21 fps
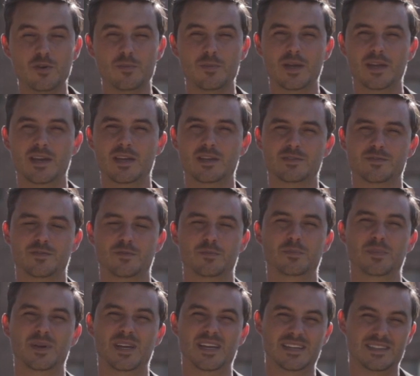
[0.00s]
your meetings
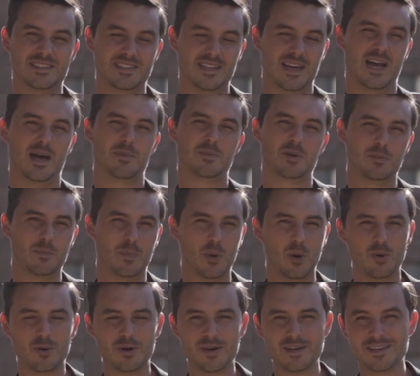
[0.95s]
from being dumb and
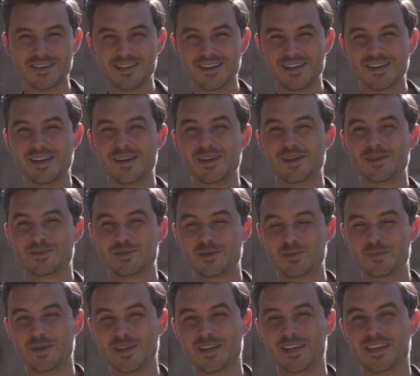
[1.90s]
boring
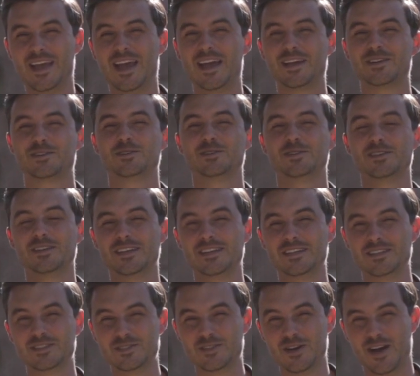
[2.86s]
to being
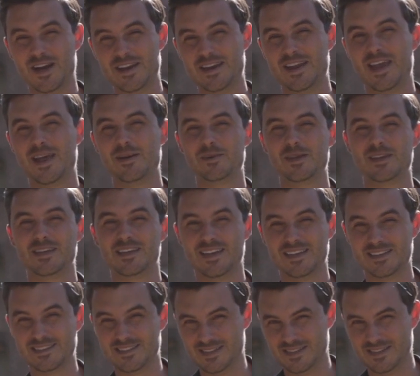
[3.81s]
actually dynamic and